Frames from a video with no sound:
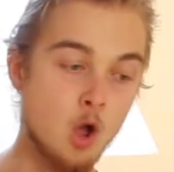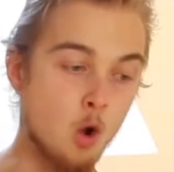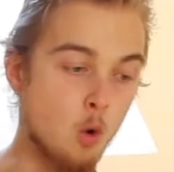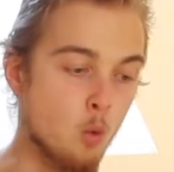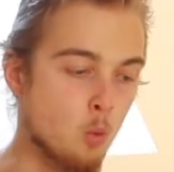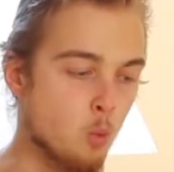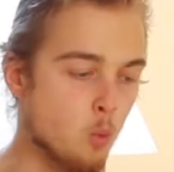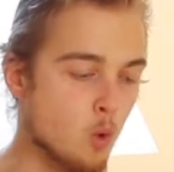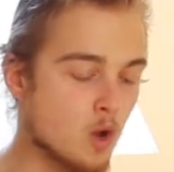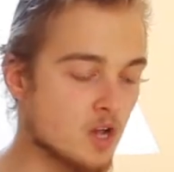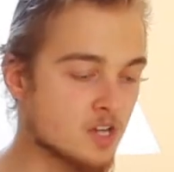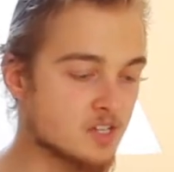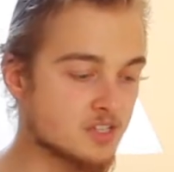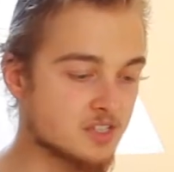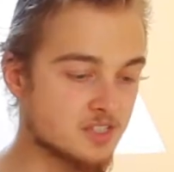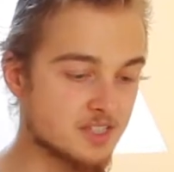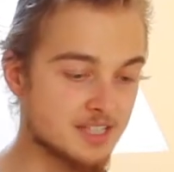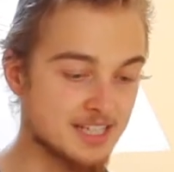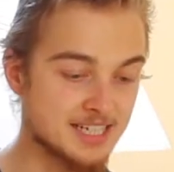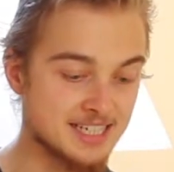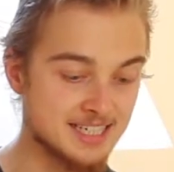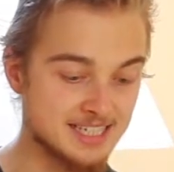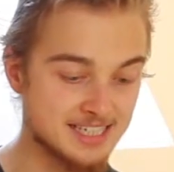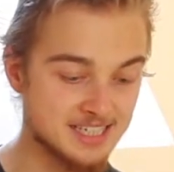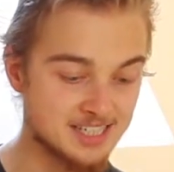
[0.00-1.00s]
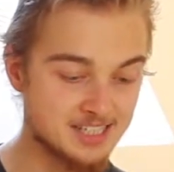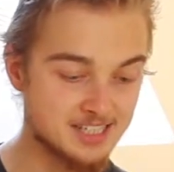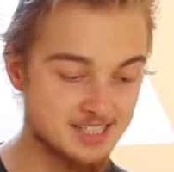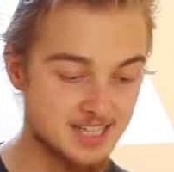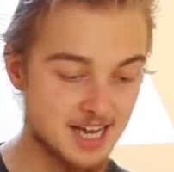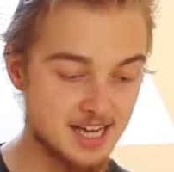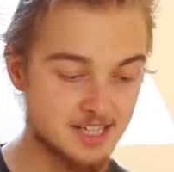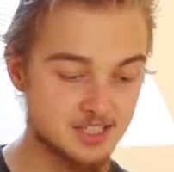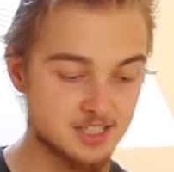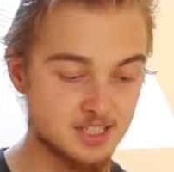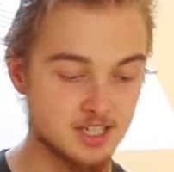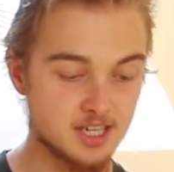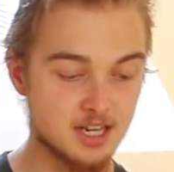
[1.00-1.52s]
was the
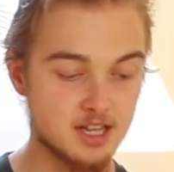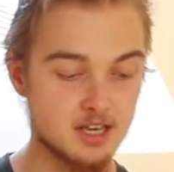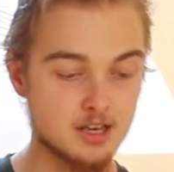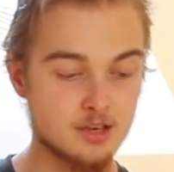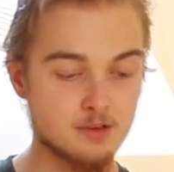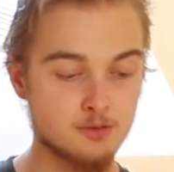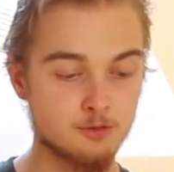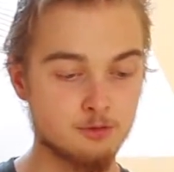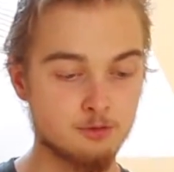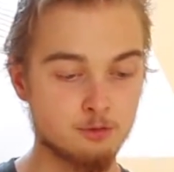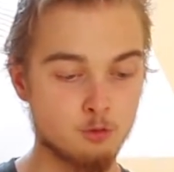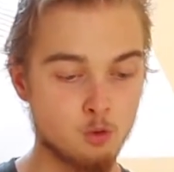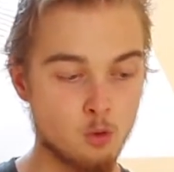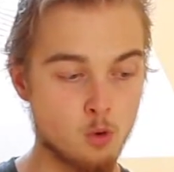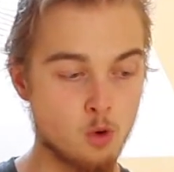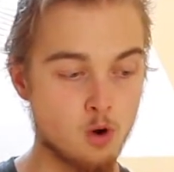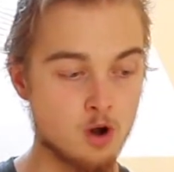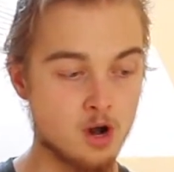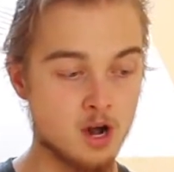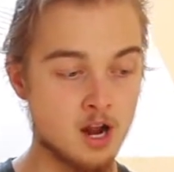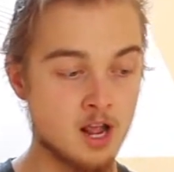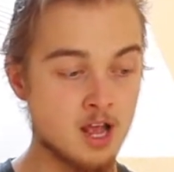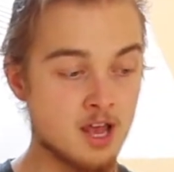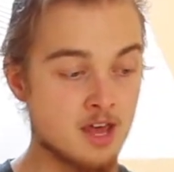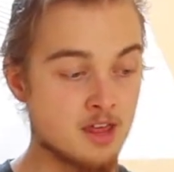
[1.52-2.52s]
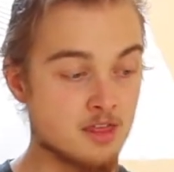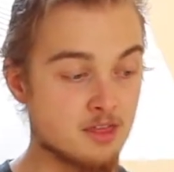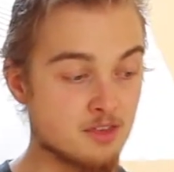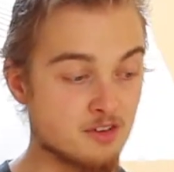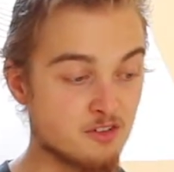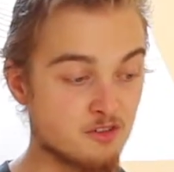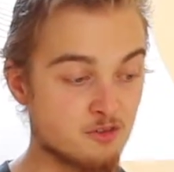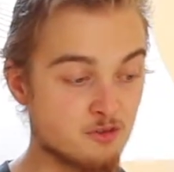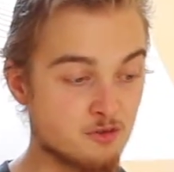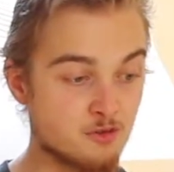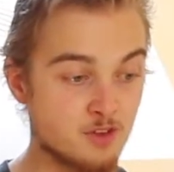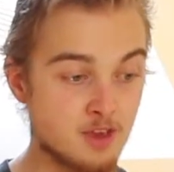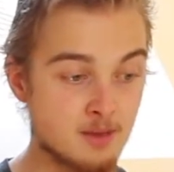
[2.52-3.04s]
necessity for the
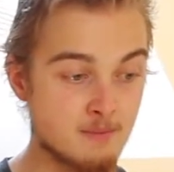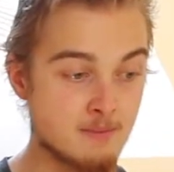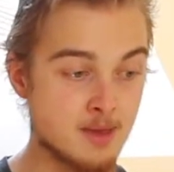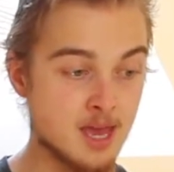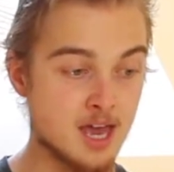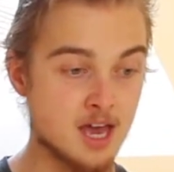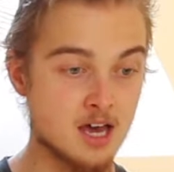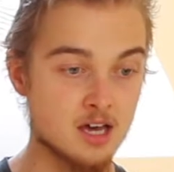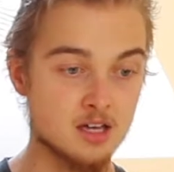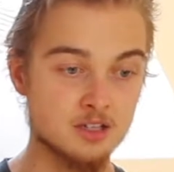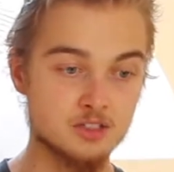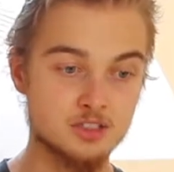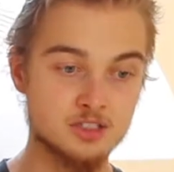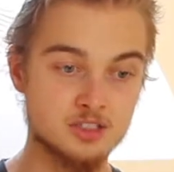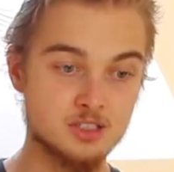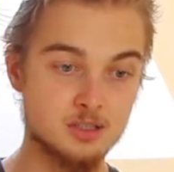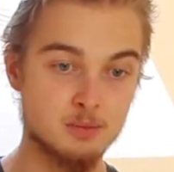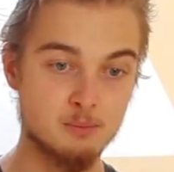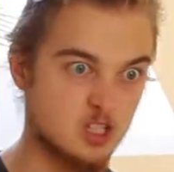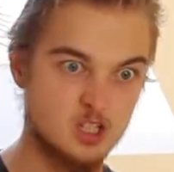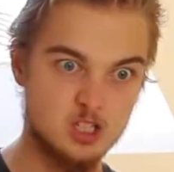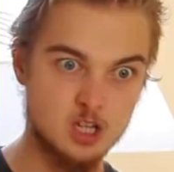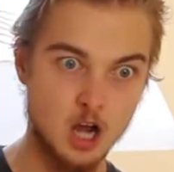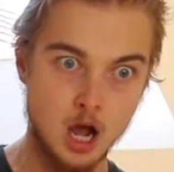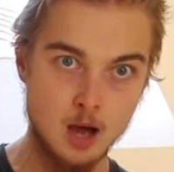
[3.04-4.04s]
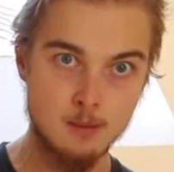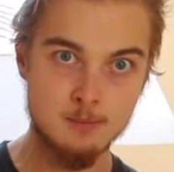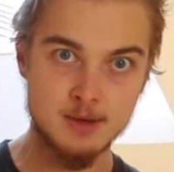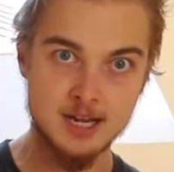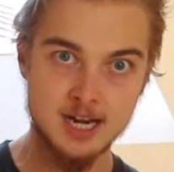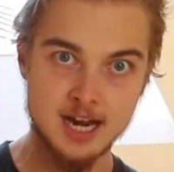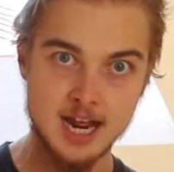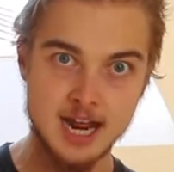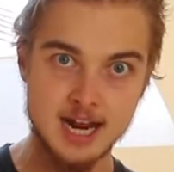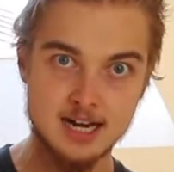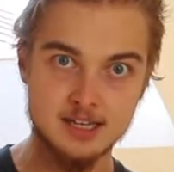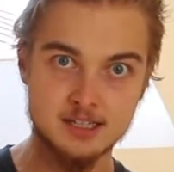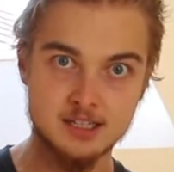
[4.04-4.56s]
females to
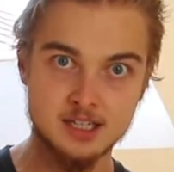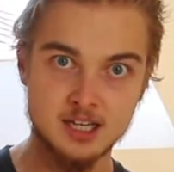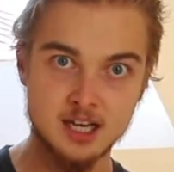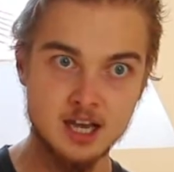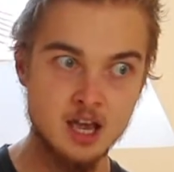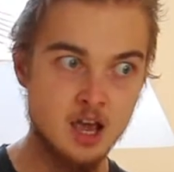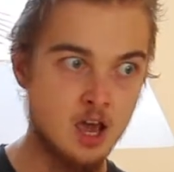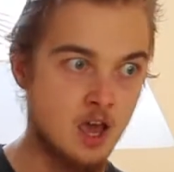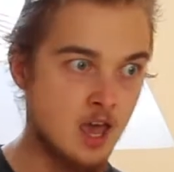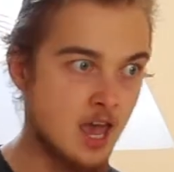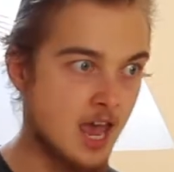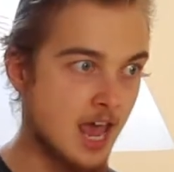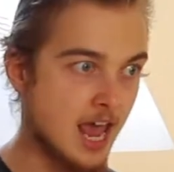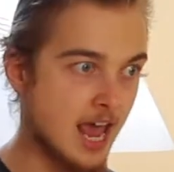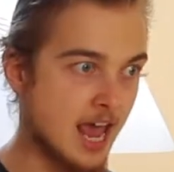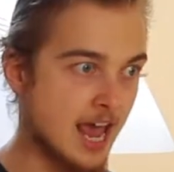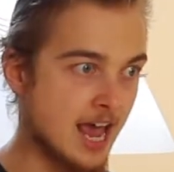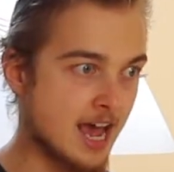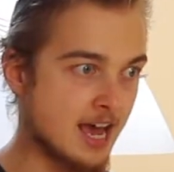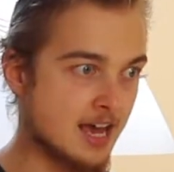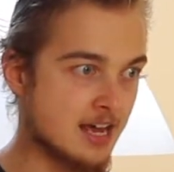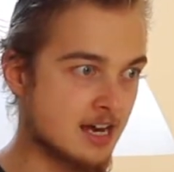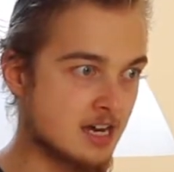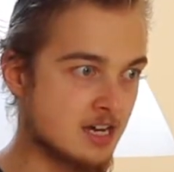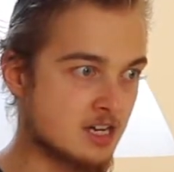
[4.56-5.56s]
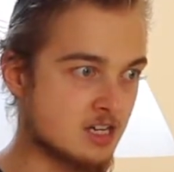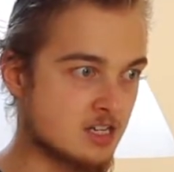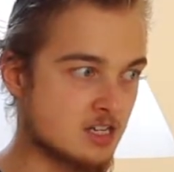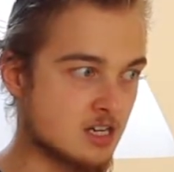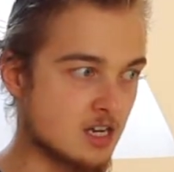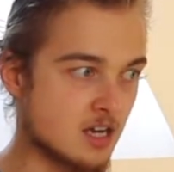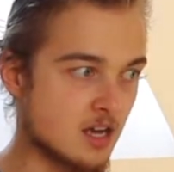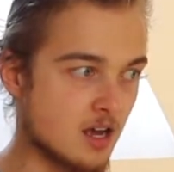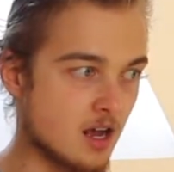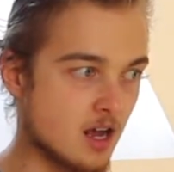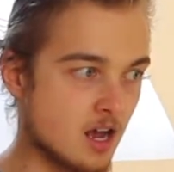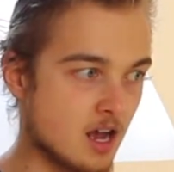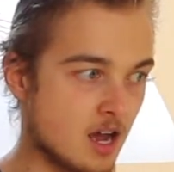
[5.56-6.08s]
dominate and,
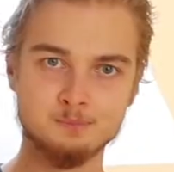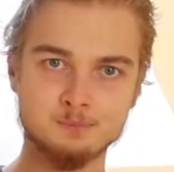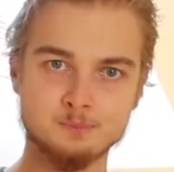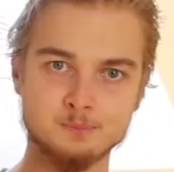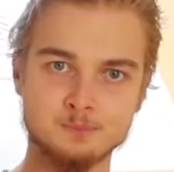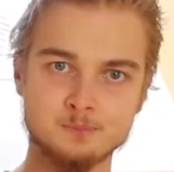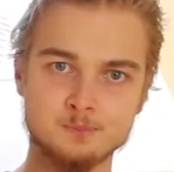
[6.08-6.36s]
uh,